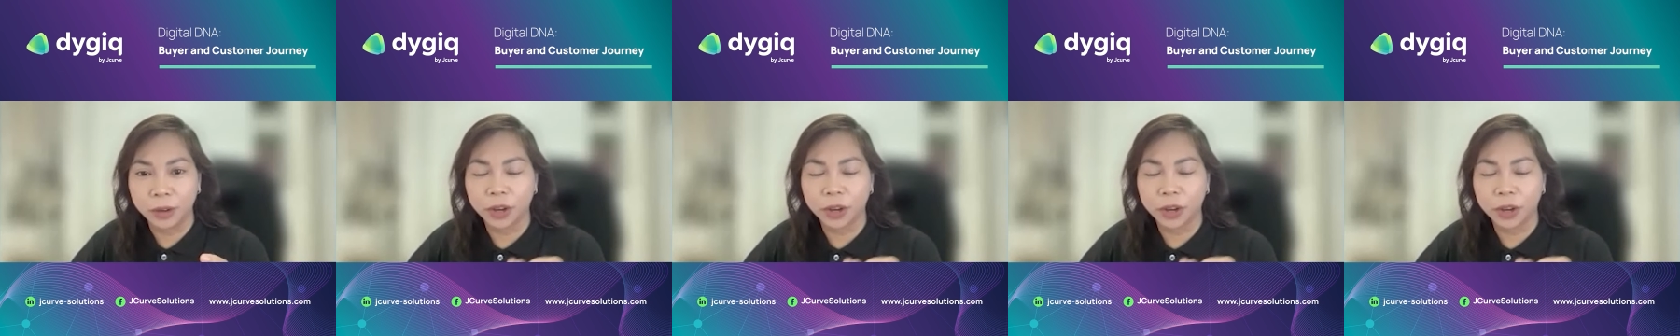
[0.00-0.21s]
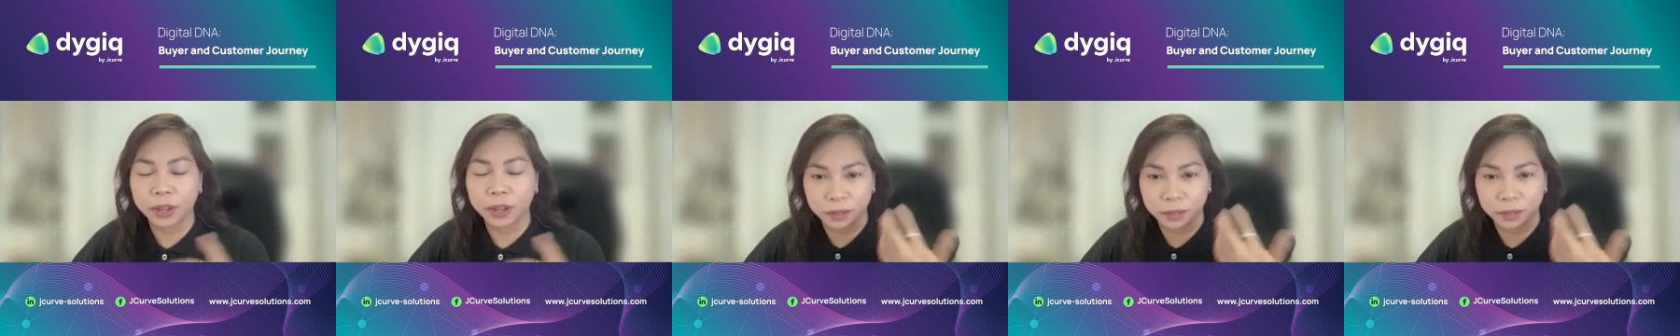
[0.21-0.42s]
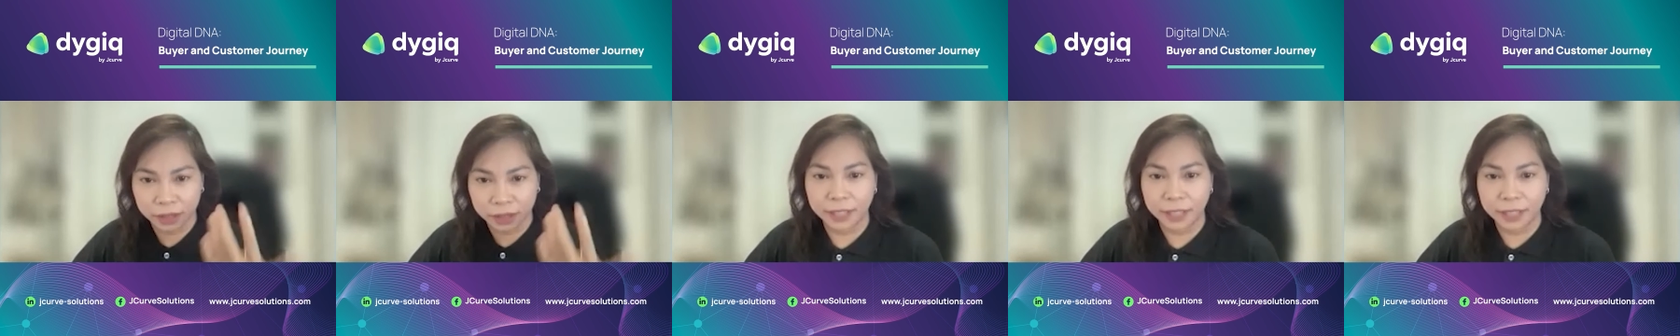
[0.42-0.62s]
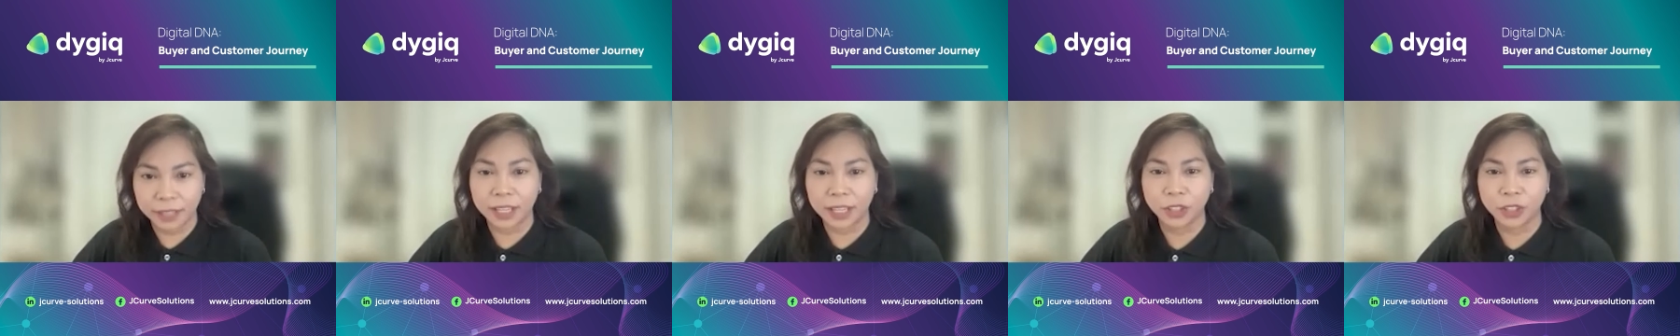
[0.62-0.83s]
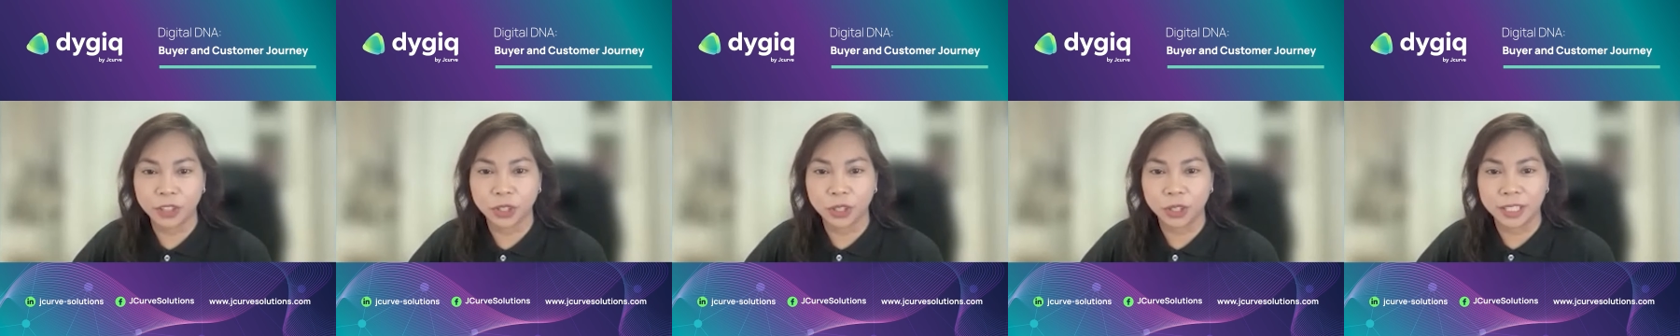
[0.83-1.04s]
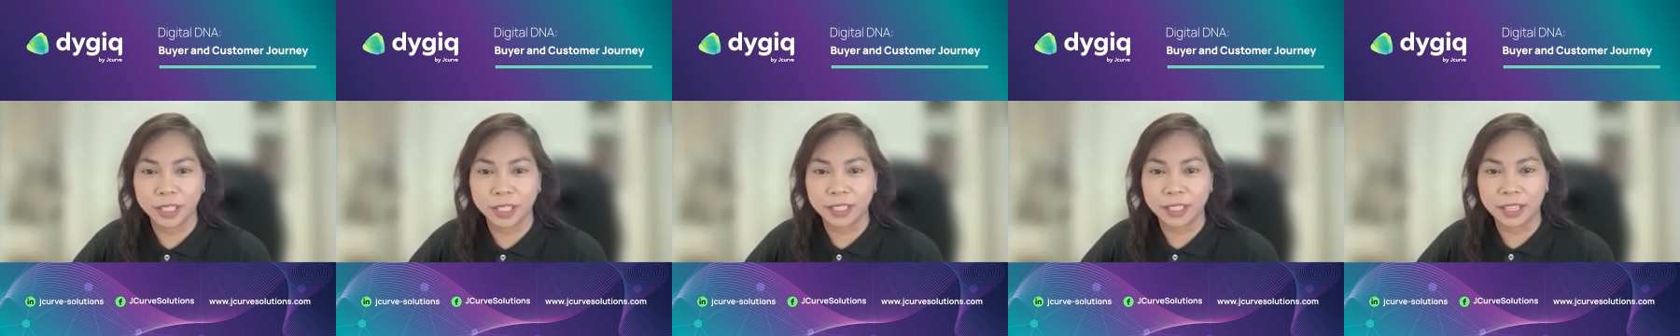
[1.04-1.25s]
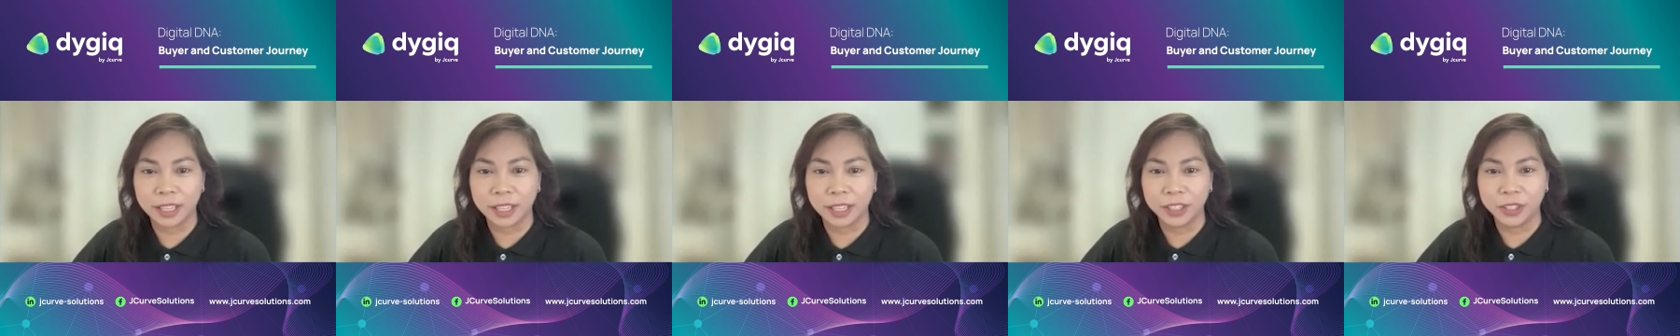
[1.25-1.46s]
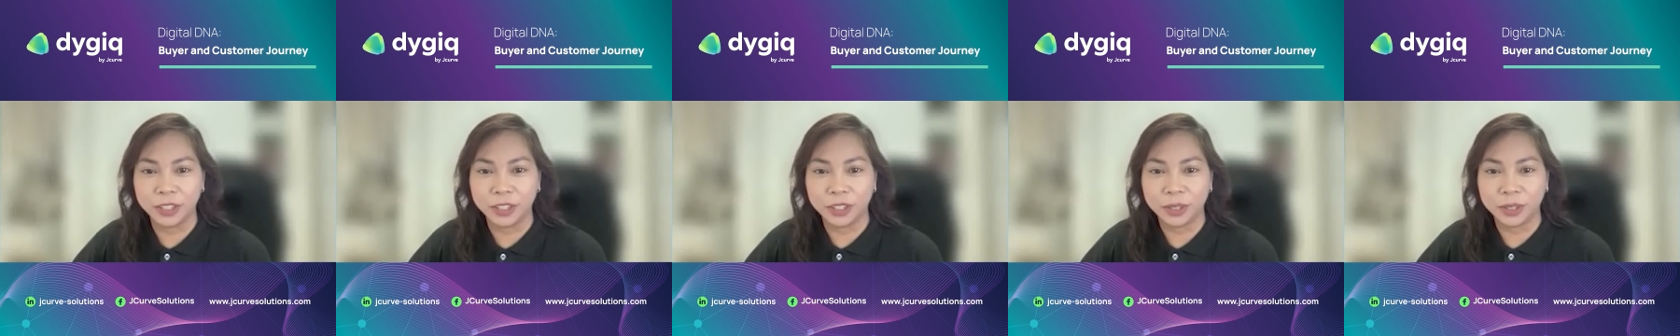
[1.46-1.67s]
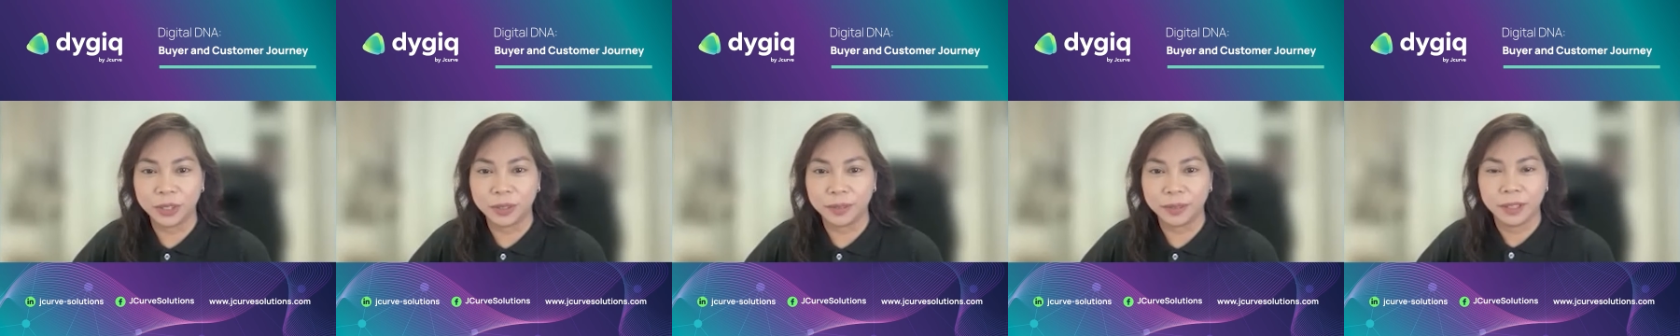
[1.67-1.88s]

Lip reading: or the retention stage.